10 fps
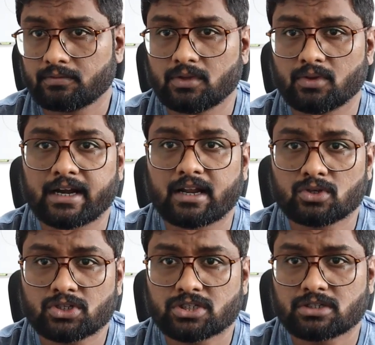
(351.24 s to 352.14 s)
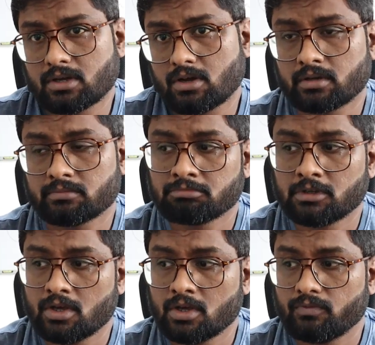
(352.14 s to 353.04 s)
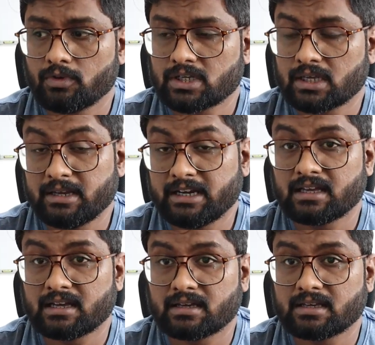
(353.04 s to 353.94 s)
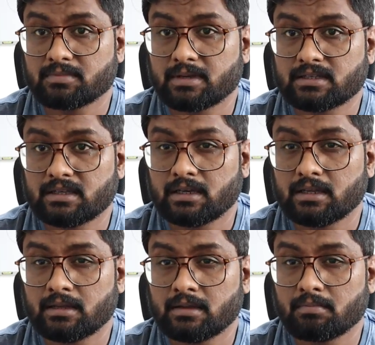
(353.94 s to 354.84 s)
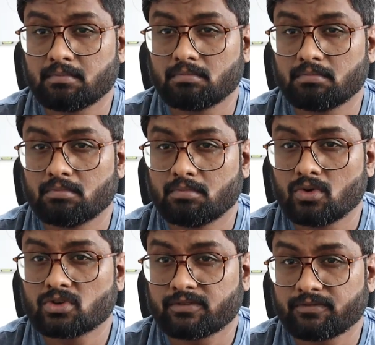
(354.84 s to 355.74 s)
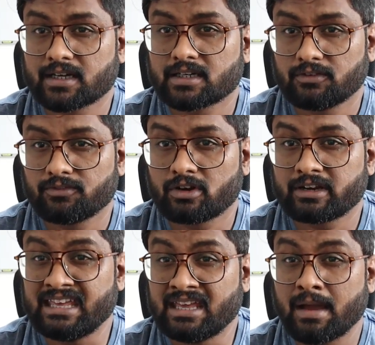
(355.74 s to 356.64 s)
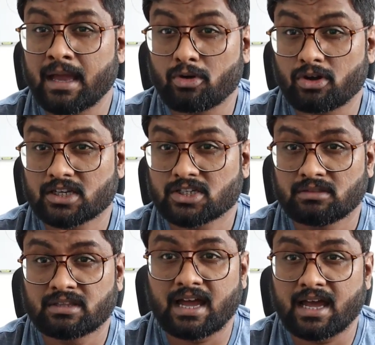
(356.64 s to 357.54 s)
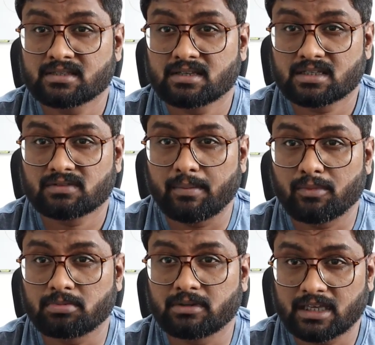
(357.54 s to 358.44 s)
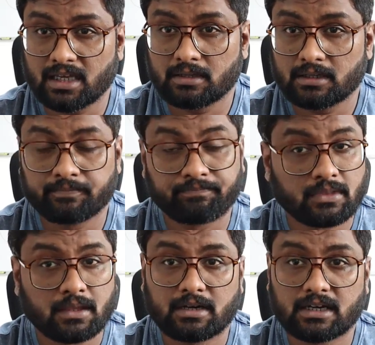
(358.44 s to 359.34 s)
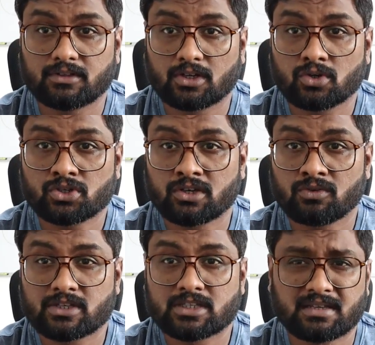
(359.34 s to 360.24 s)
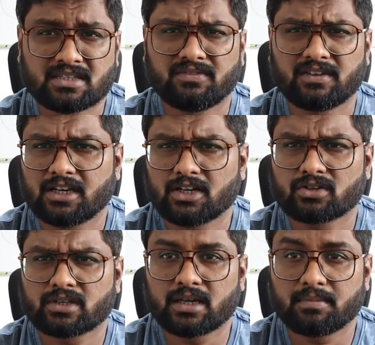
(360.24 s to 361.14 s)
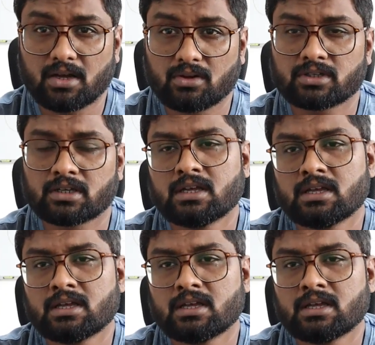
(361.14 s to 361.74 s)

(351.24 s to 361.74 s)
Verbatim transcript: you get a question on which media is basically most effective for E M I protection, then answer is fiber optic cable. But if the question was specifically talking about